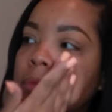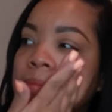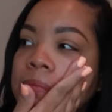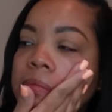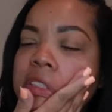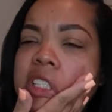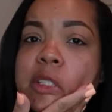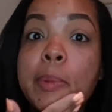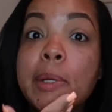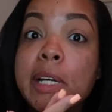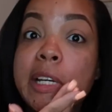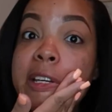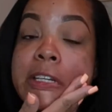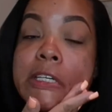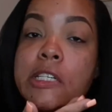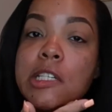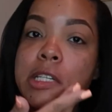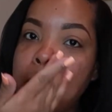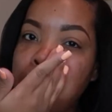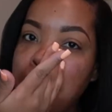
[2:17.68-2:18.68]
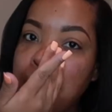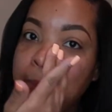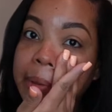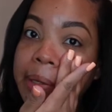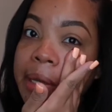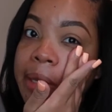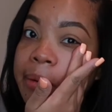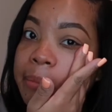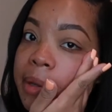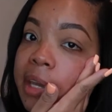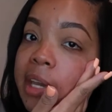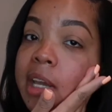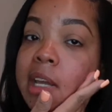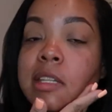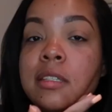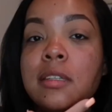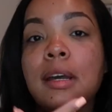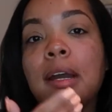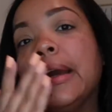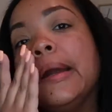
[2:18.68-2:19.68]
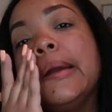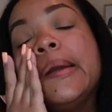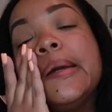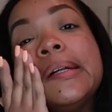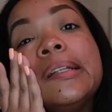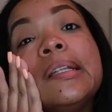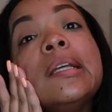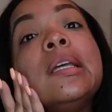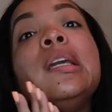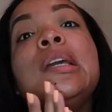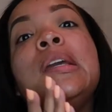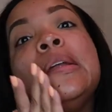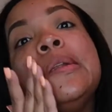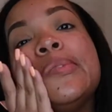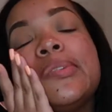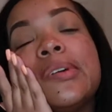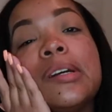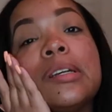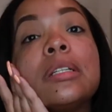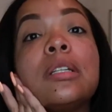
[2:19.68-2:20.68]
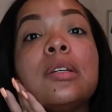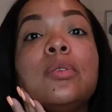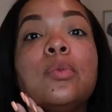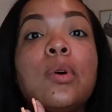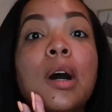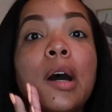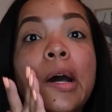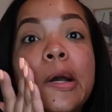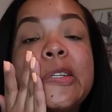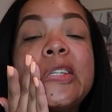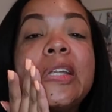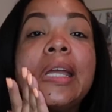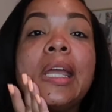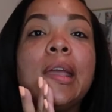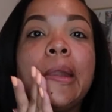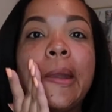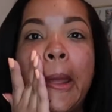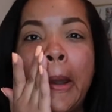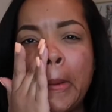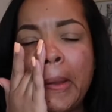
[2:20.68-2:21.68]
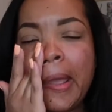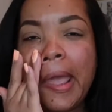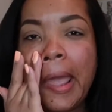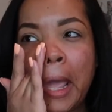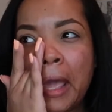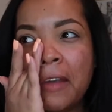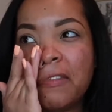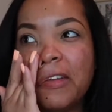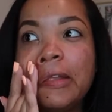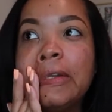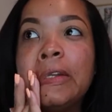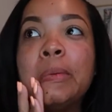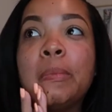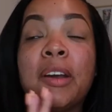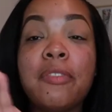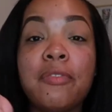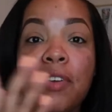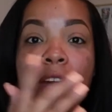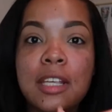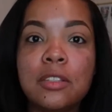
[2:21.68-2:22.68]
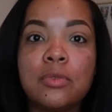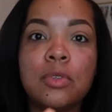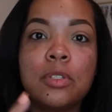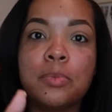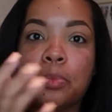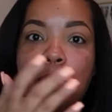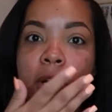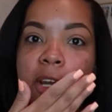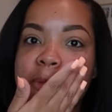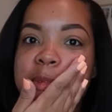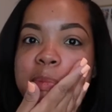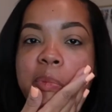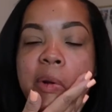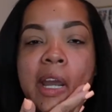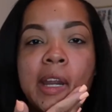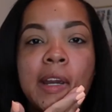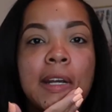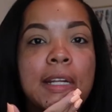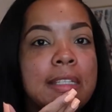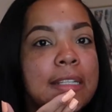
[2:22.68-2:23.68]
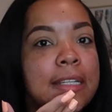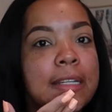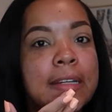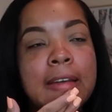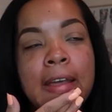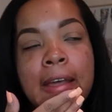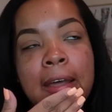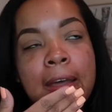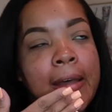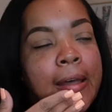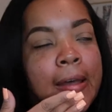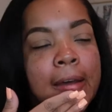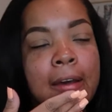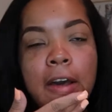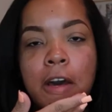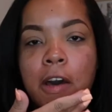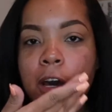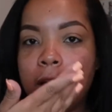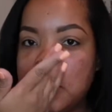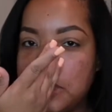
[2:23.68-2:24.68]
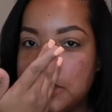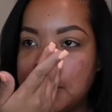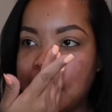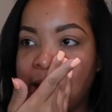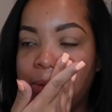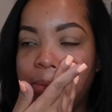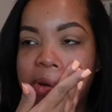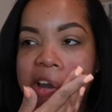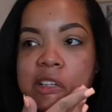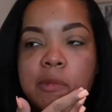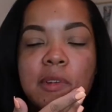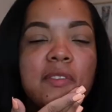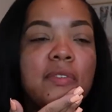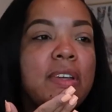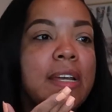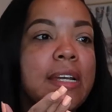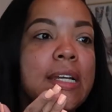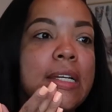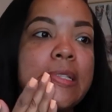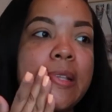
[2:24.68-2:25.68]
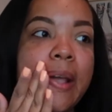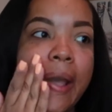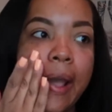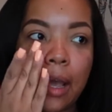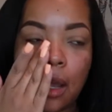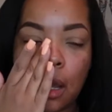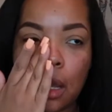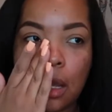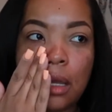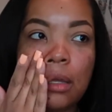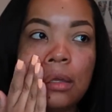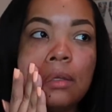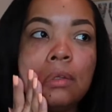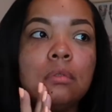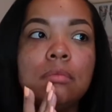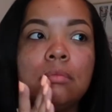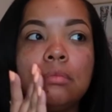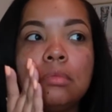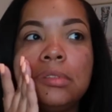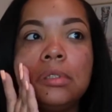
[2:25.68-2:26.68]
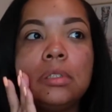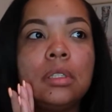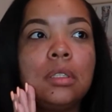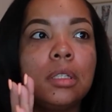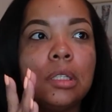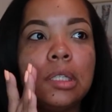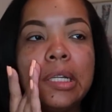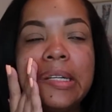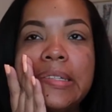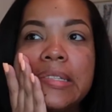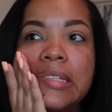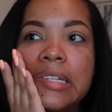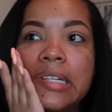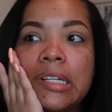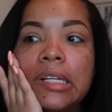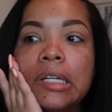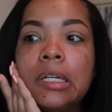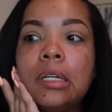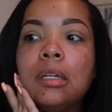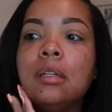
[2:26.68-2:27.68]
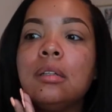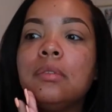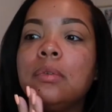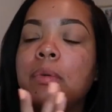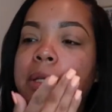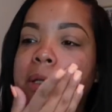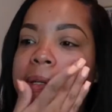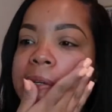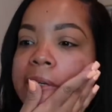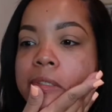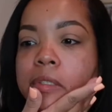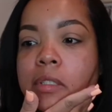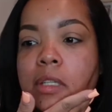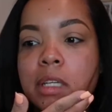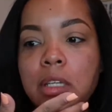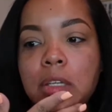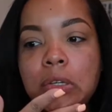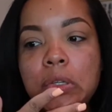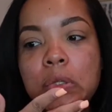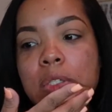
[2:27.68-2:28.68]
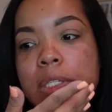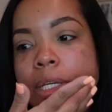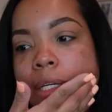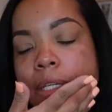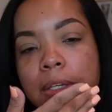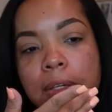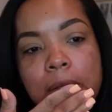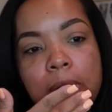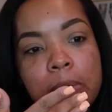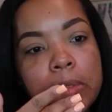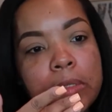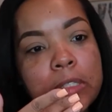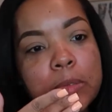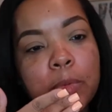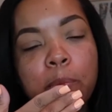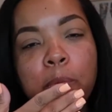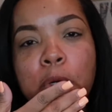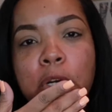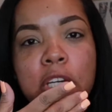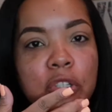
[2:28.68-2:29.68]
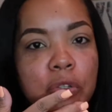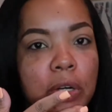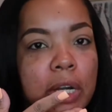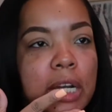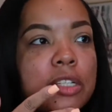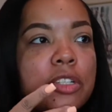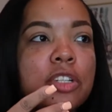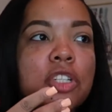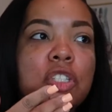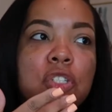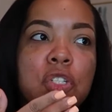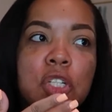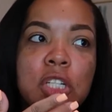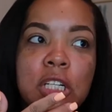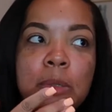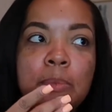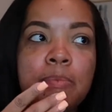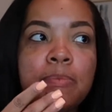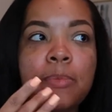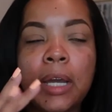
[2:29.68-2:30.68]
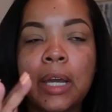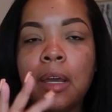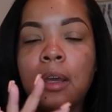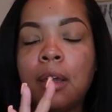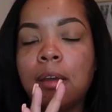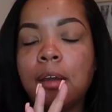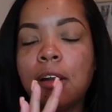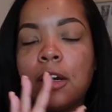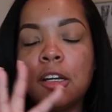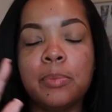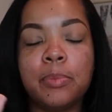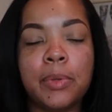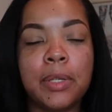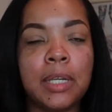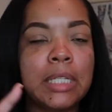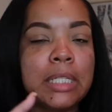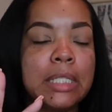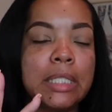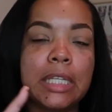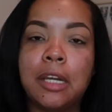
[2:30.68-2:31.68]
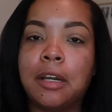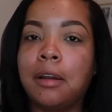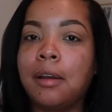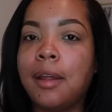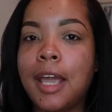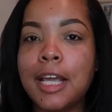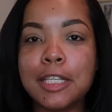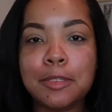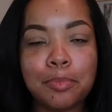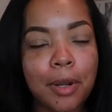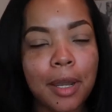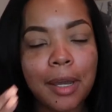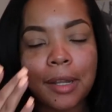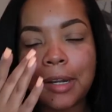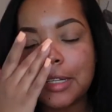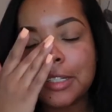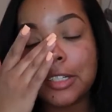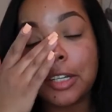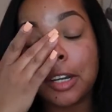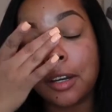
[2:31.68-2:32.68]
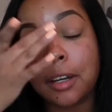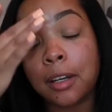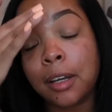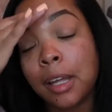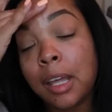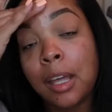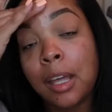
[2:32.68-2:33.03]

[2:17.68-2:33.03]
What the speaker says: sponge, but my hands are clean, freshly washed, and I don't have, and my face was prepped prior to all this. Like I washed my face, cleanser, what did else I use? I use my moisturizer, serum, my Urban Skin RX products. Y'all,